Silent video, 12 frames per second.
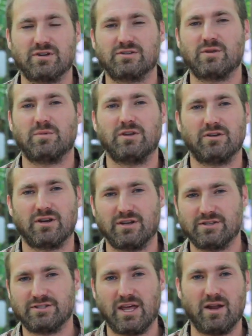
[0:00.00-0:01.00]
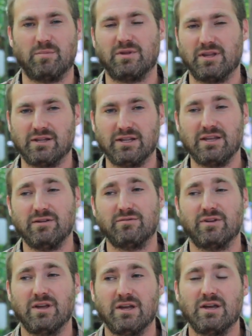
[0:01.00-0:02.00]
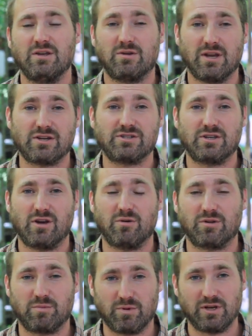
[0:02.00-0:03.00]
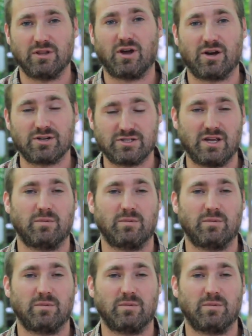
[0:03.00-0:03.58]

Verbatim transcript: are something you're going to set up and then leave, you can actually go with pretty large